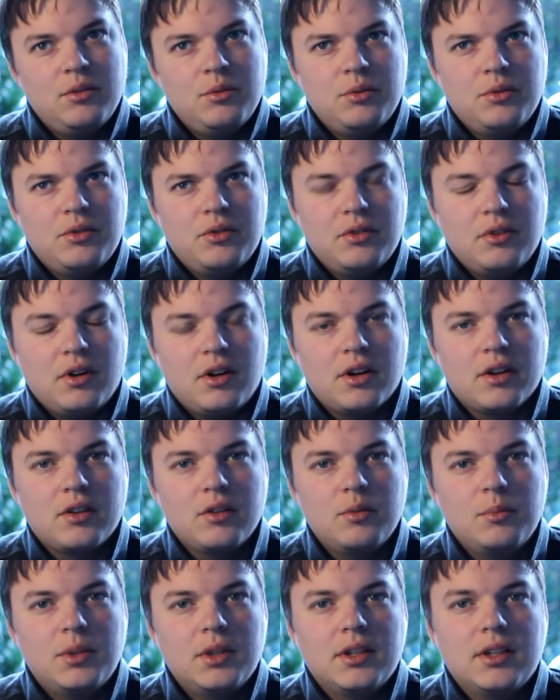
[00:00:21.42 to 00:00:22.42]
news,
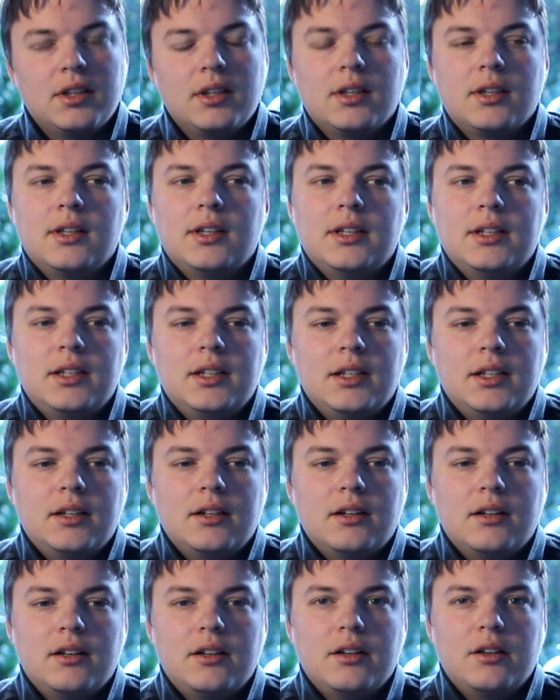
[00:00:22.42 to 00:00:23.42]
arguably.
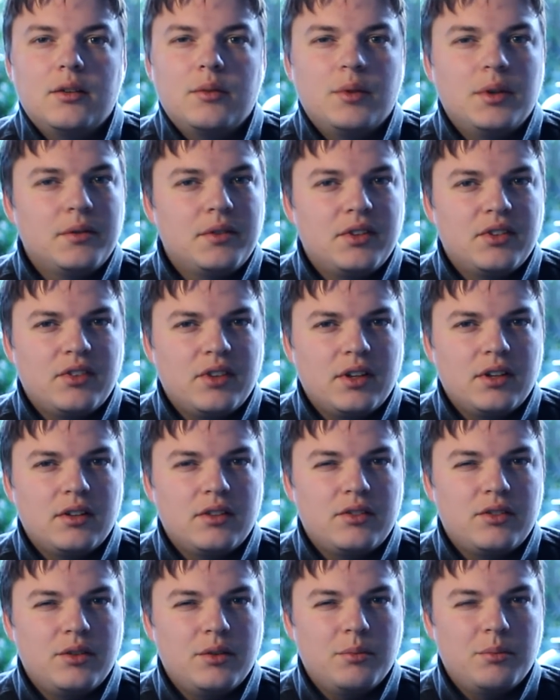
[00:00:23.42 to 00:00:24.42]
We have
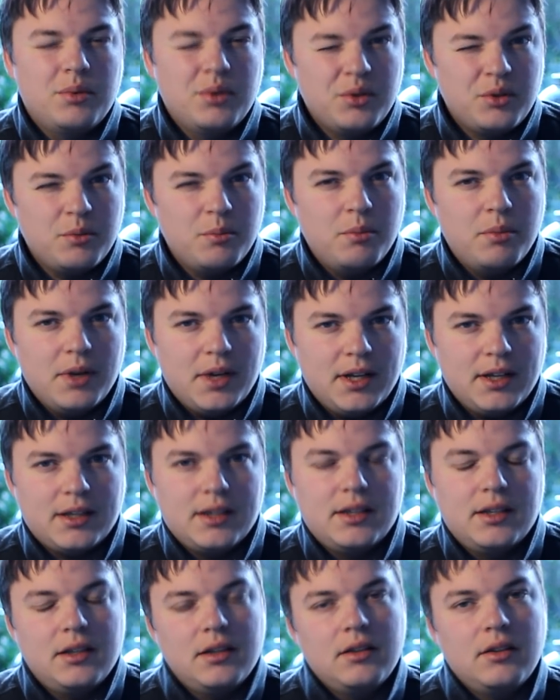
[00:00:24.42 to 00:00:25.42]
decided to push
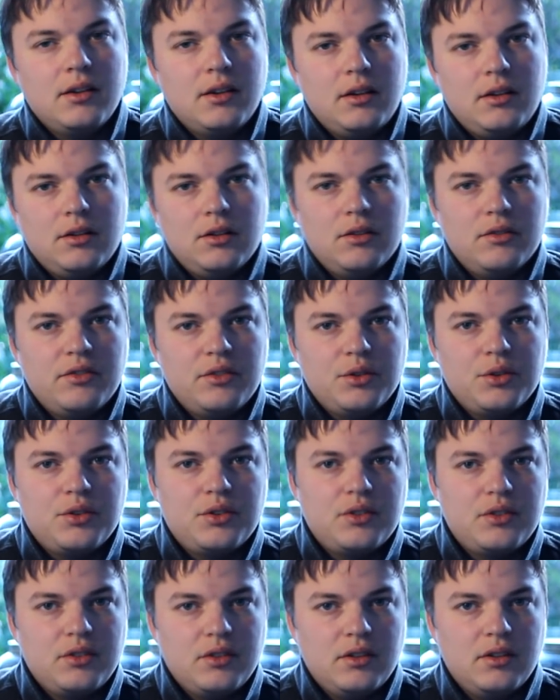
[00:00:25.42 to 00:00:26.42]
back our
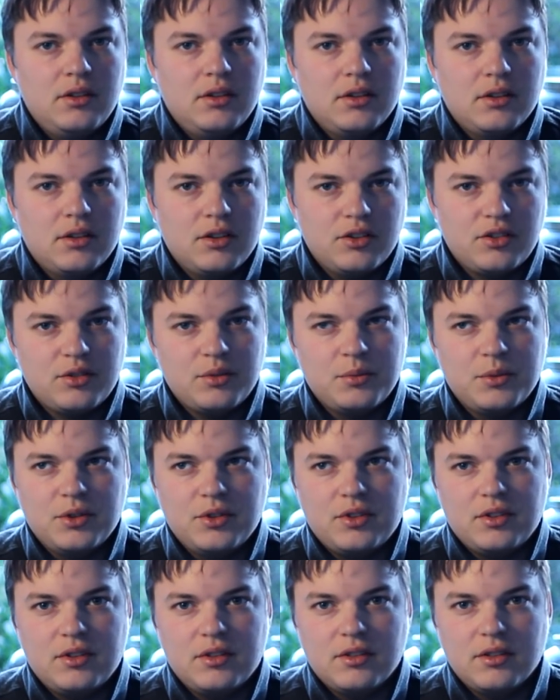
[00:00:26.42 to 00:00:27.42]
first
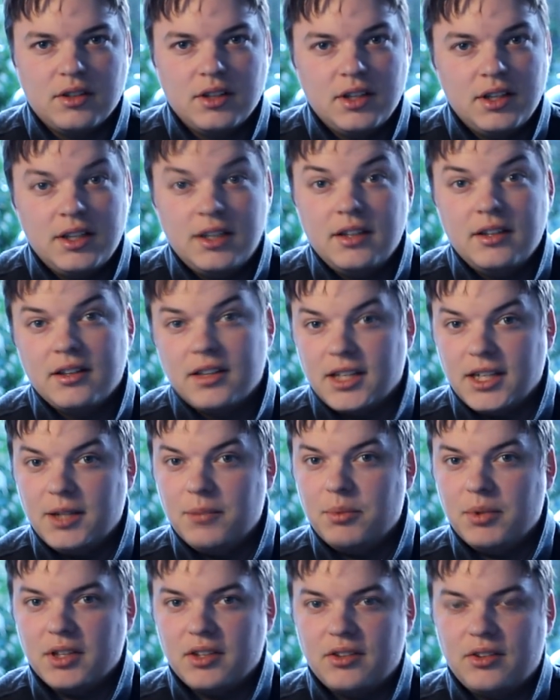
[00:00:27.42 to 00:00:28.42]
customers, our
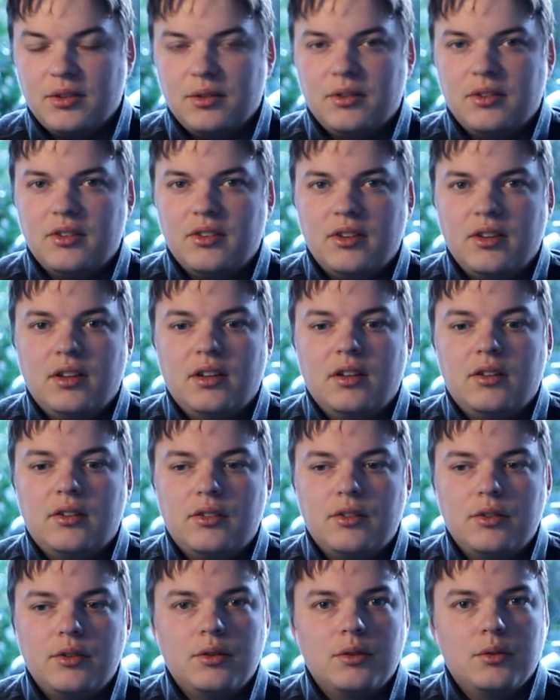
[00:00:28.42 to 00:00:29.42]
guinea pigs, so to say,
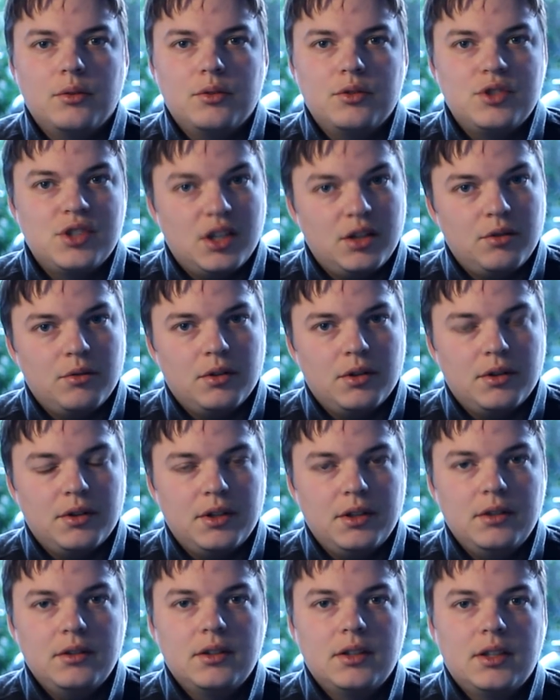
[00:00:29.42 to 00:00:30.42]
to
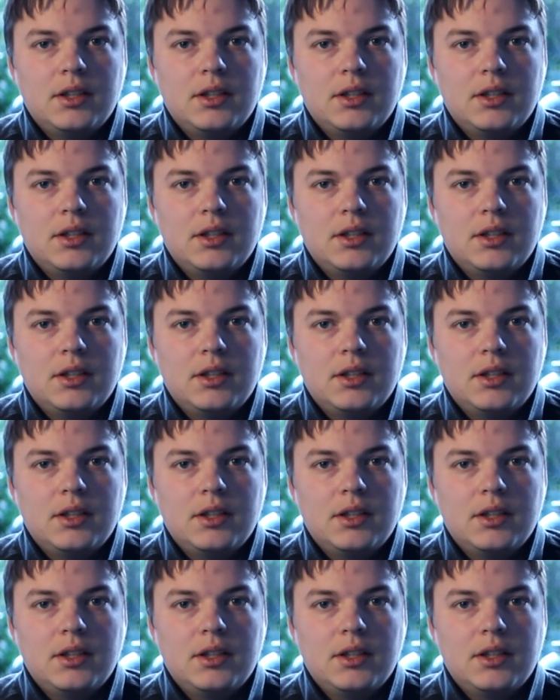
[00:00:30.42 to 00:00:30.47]
January.